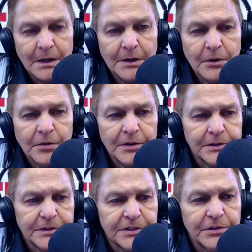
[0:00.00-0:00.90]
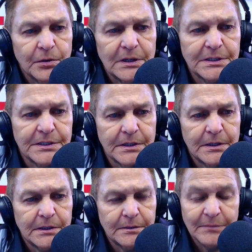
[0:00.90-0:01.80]
I know that COS,
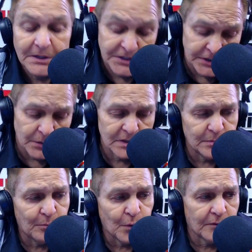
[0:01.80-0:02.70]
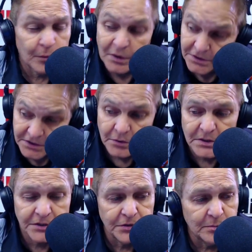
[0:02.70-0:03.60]
uh, um, not COS, but Porterville, well,
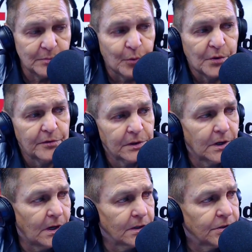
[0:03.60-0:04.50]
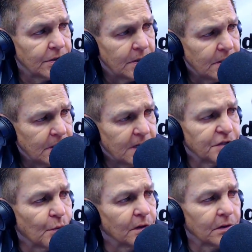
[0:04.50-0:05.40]
COS too, but Porterville College
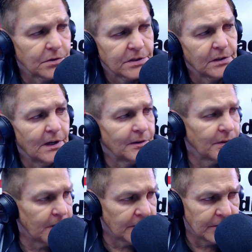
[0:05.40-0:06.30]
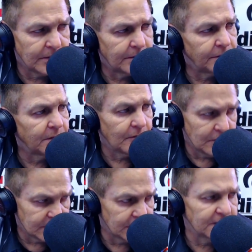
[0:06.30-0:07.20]
has worked closely, like with other
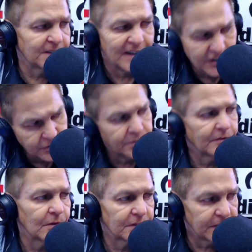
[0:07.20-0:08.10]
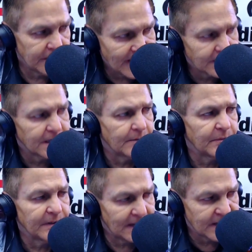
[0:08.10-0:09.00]
universities, National University, that type,
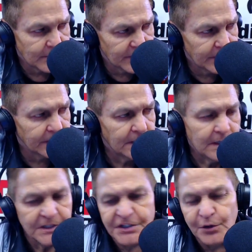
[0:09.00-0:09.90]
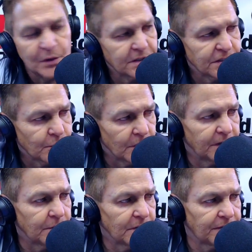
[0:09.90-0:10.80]
that type of yes. thing. COS is
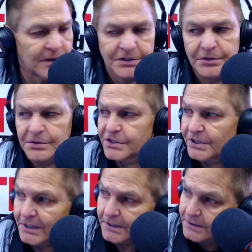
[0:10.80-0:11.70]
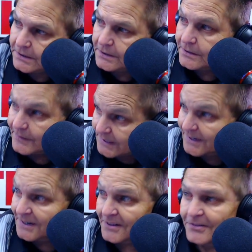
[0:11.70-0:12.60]
working with Fresno State, that
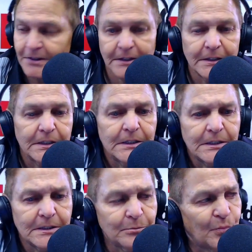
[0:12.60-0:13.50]
kind of thing. Mm-hmm.